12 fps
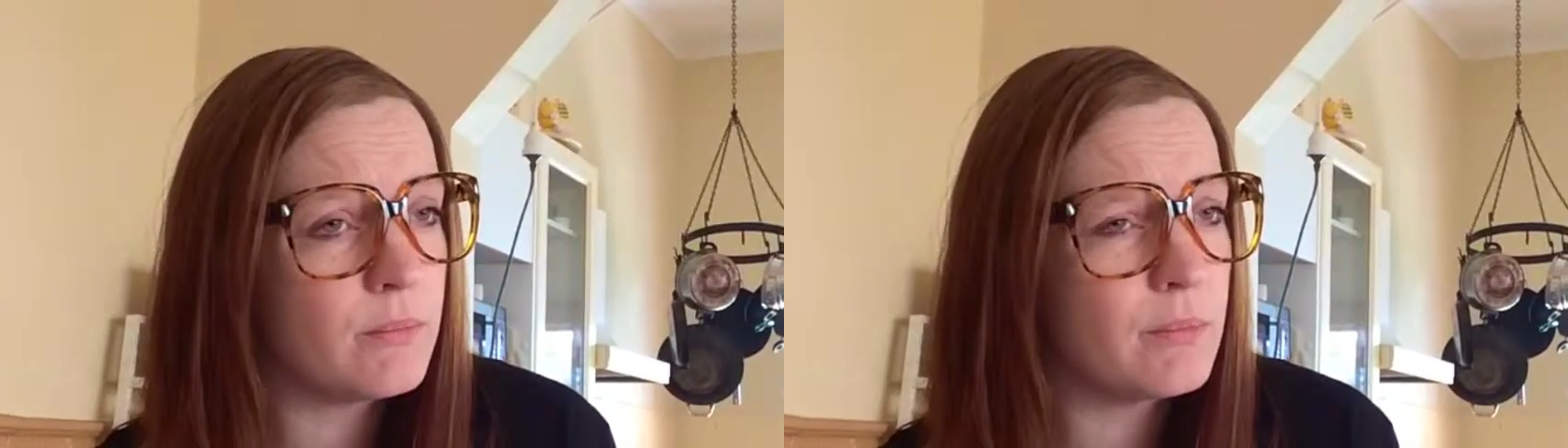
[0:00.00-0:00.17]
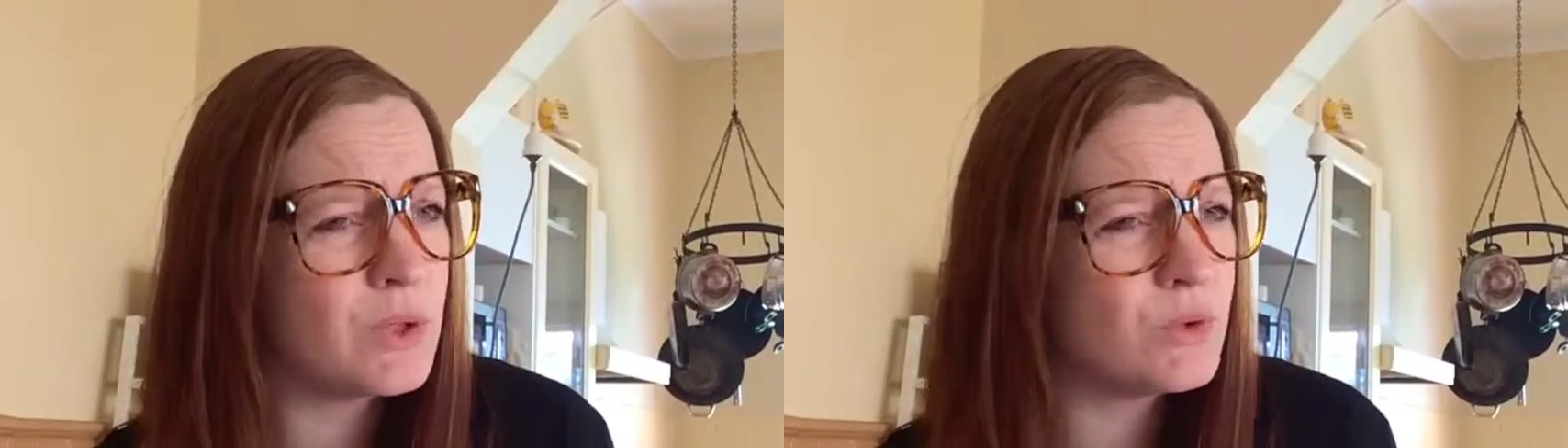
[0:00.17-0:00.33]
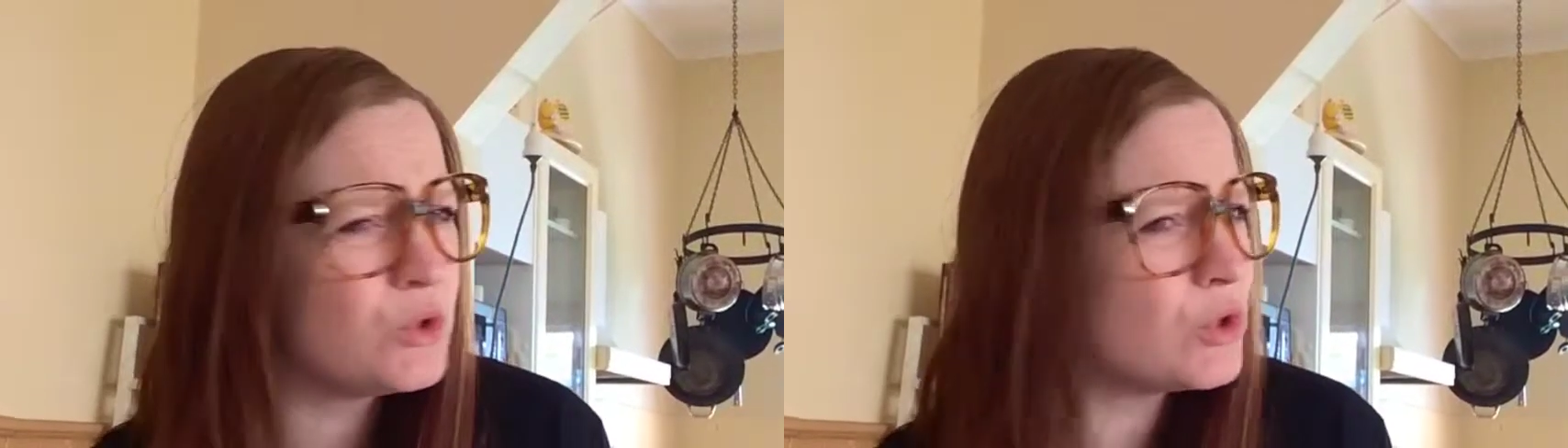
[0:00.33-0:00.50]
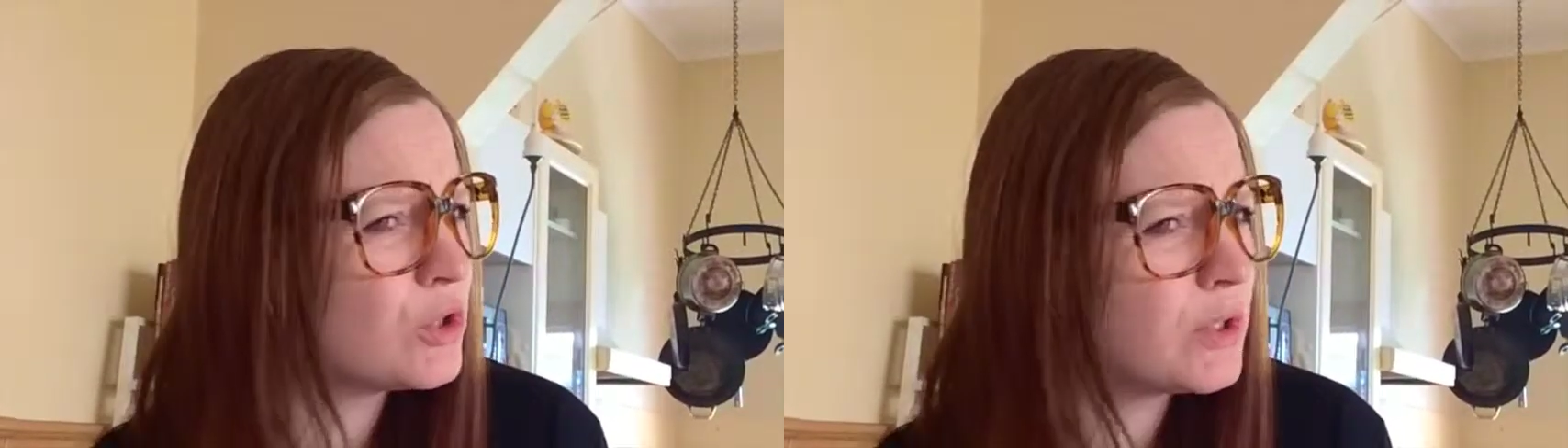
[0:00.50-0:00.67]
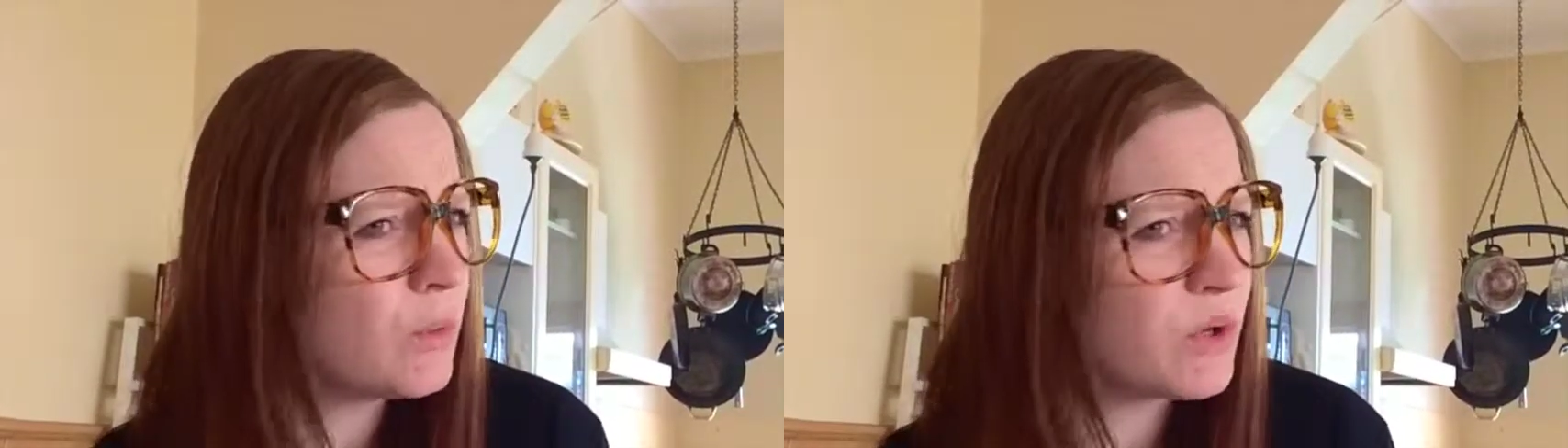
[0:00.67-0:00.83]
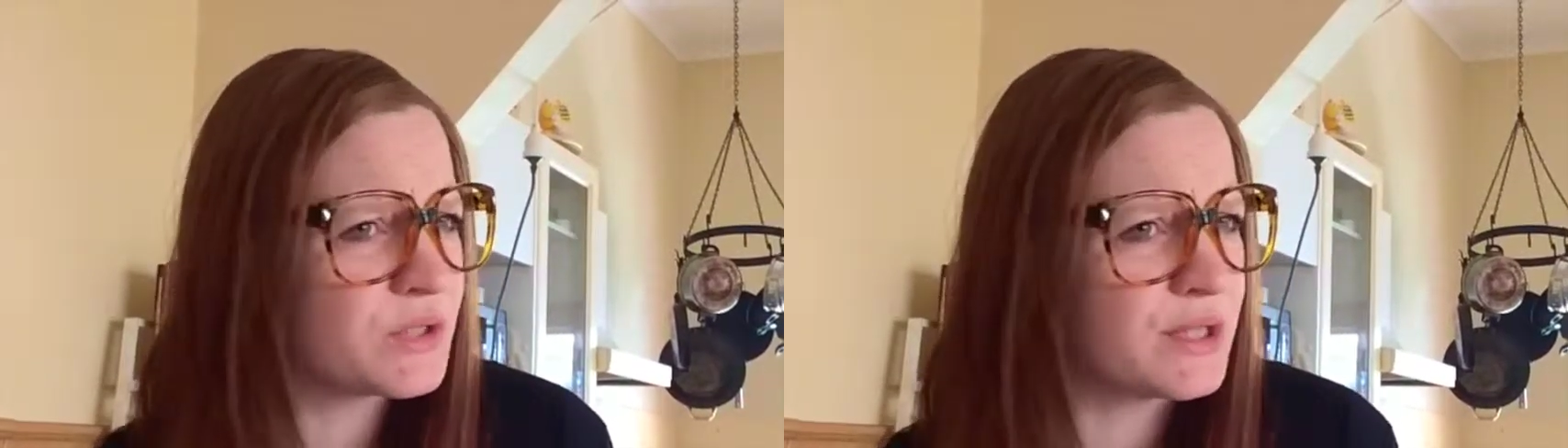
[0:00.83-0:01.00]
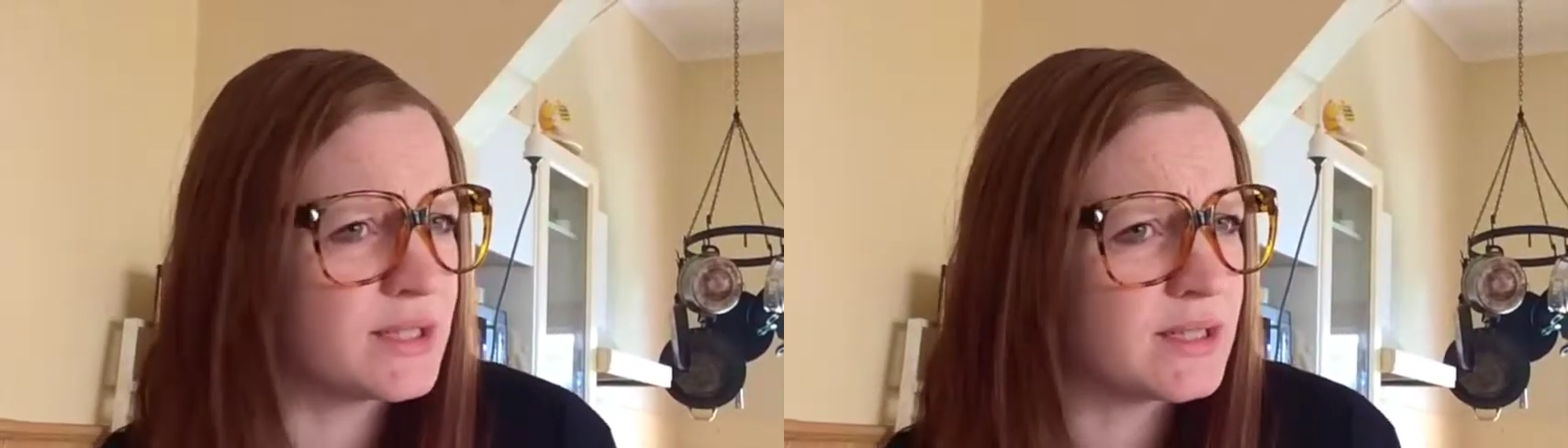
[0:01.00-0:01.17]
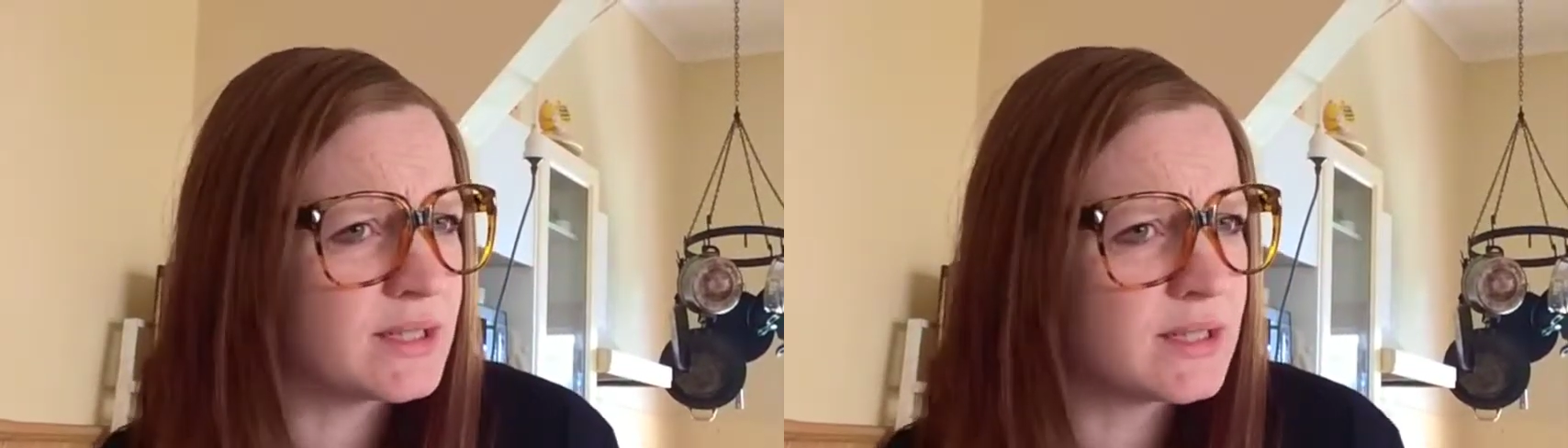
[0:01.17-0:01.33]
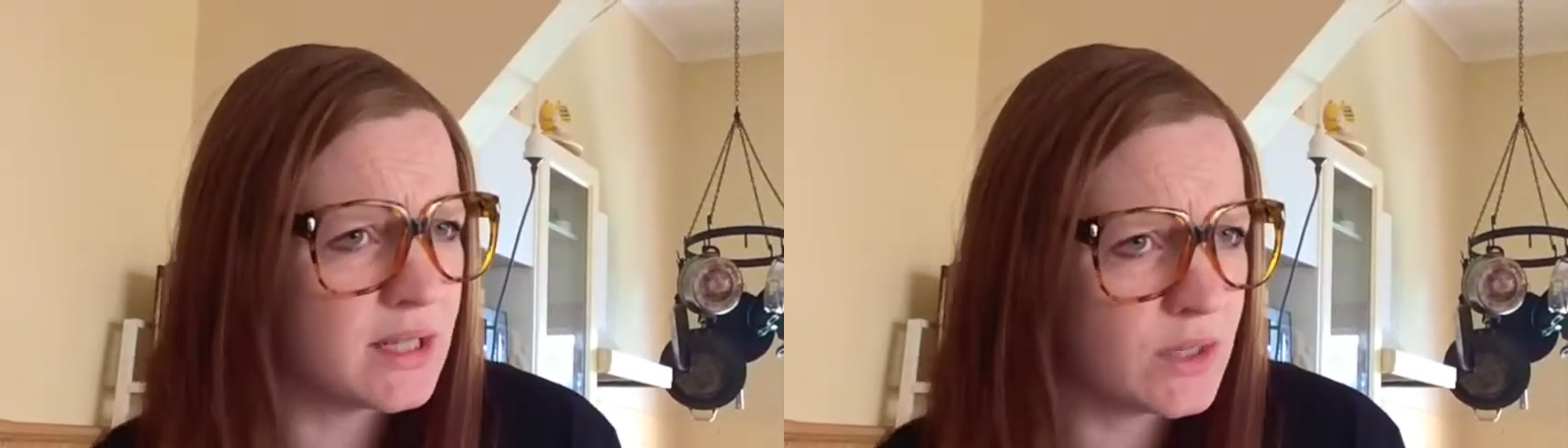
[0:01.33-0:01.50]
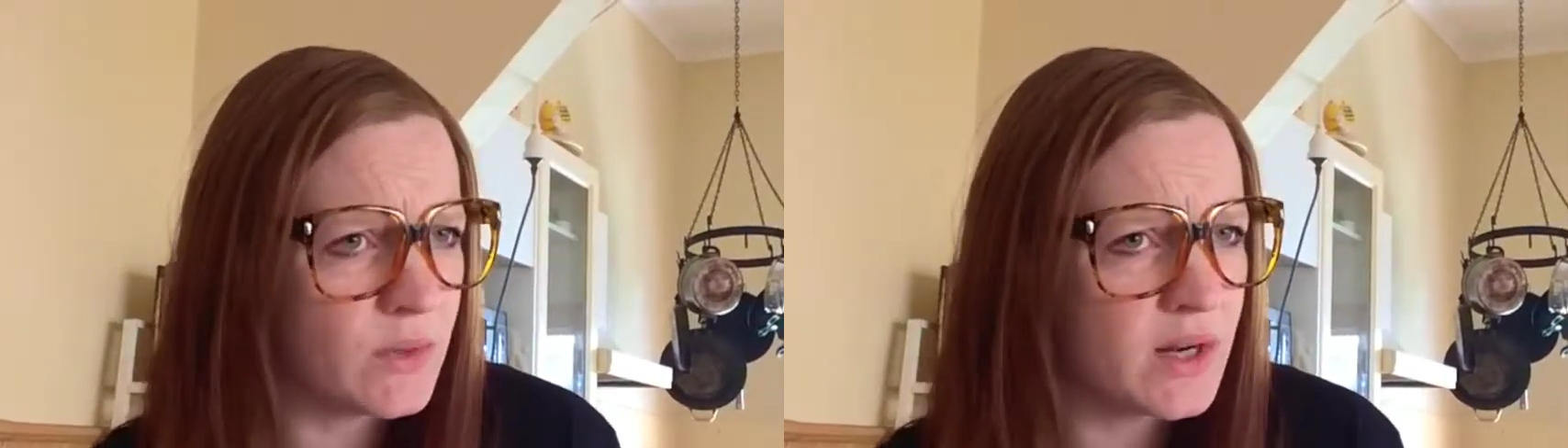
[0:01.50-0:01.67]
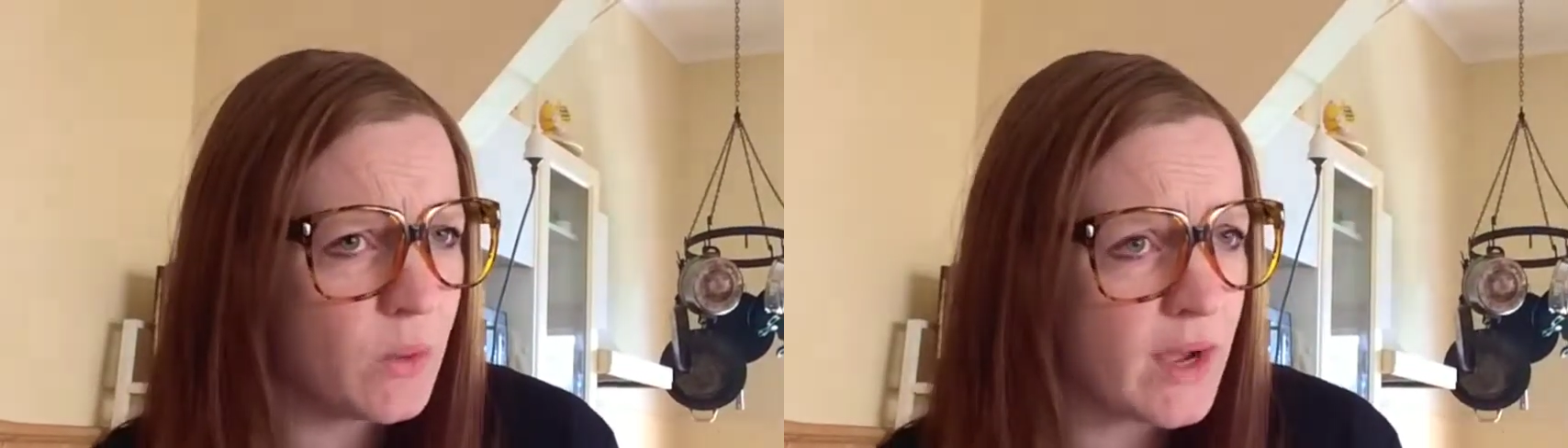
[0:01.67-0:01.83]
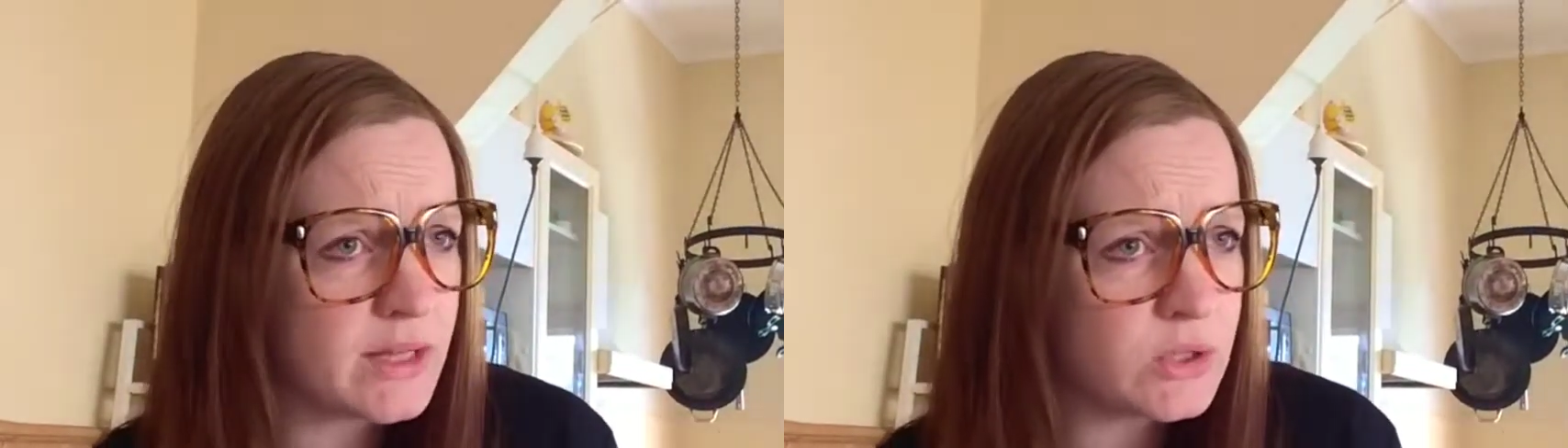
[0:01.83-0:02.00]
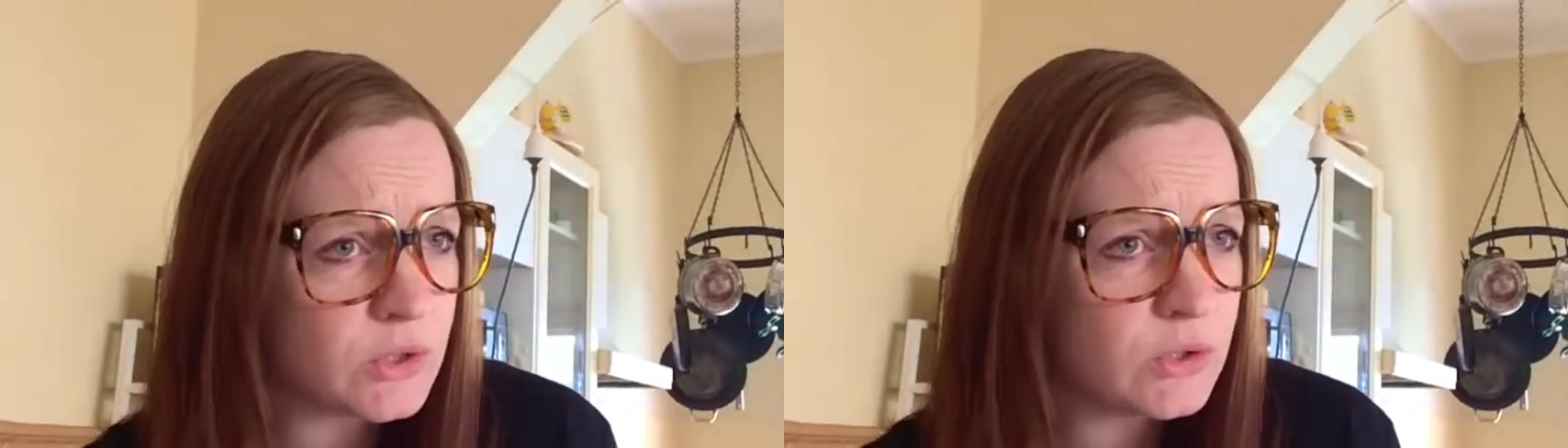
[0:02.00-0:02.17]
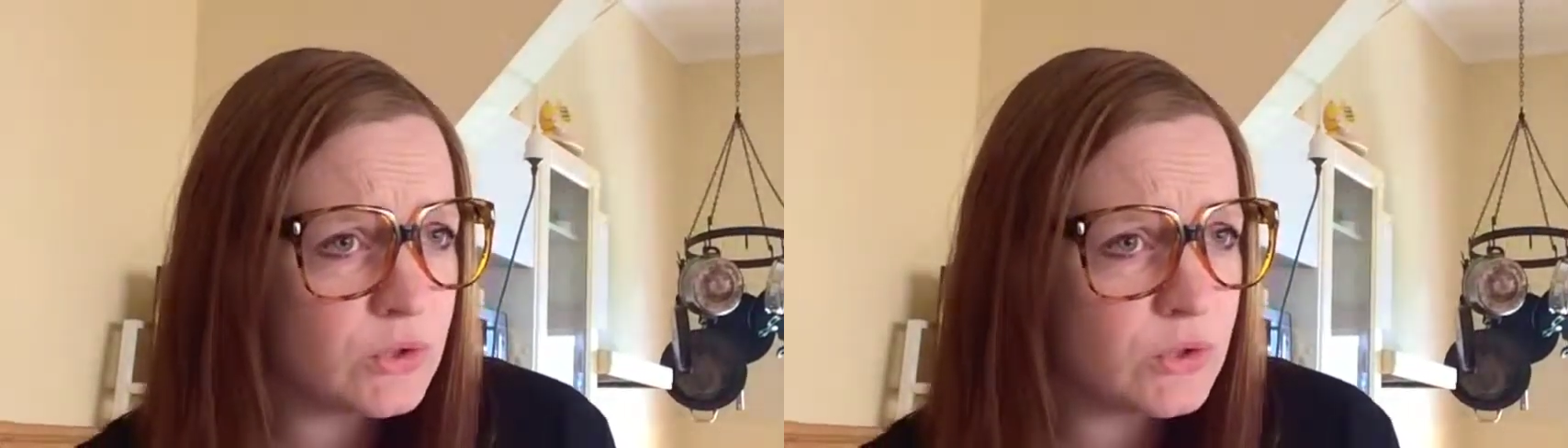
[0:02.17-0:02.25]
Mildura, was it, that he went away to?